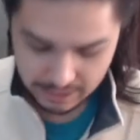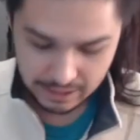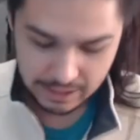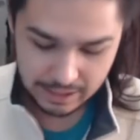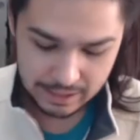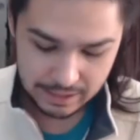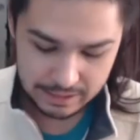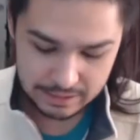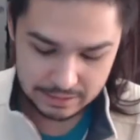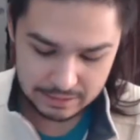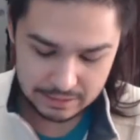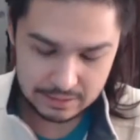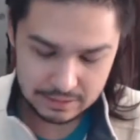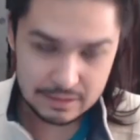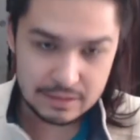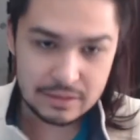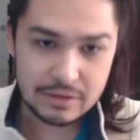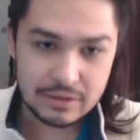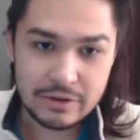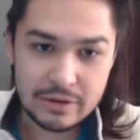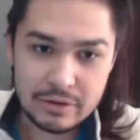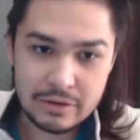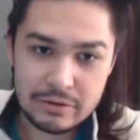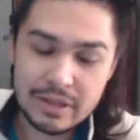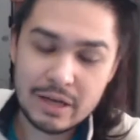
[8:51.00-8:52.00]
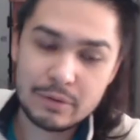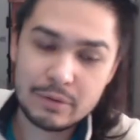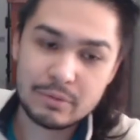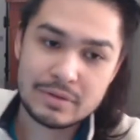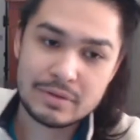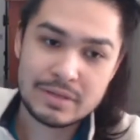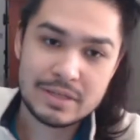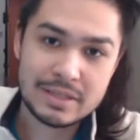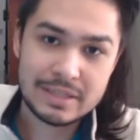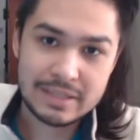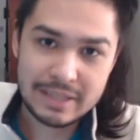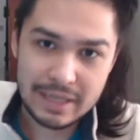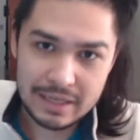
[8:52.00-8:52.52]
I knew that
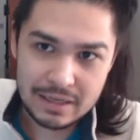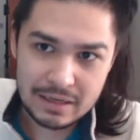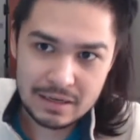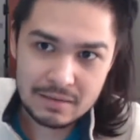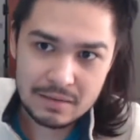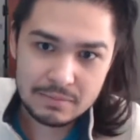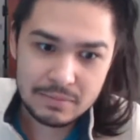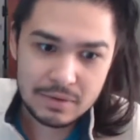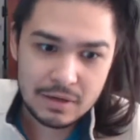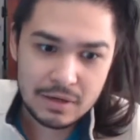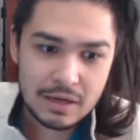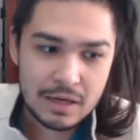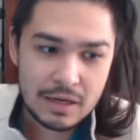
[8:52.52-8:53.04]
was set up.